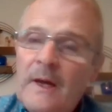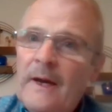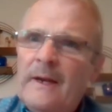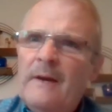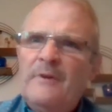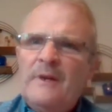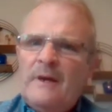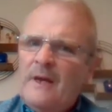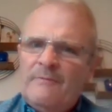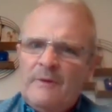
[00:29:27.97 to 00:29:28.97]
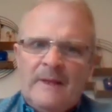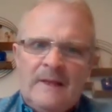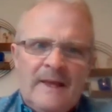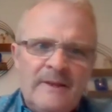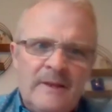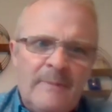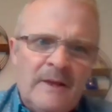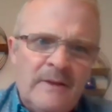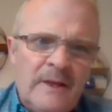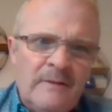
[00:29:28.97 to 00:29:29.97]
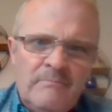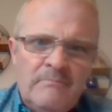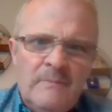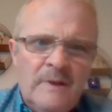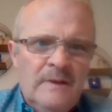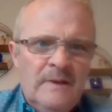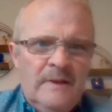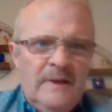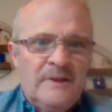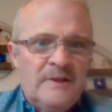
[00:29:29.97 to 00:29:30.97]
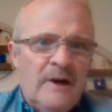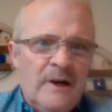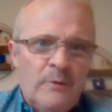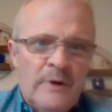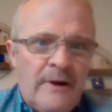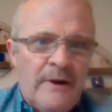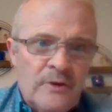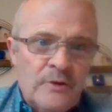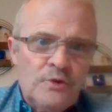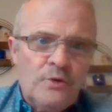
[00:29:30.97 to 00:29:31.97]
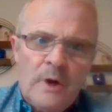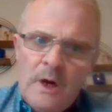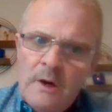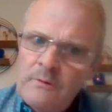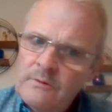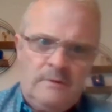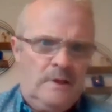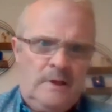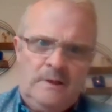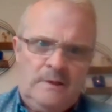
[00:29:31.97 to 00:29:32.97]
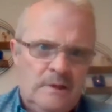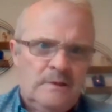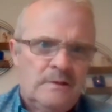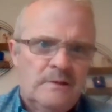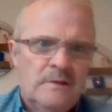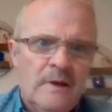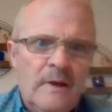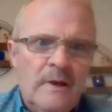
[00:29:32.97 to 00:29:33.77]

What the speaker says: and every heavy metal handyman in Carlow or Carrick-on-Shore, how do they get this?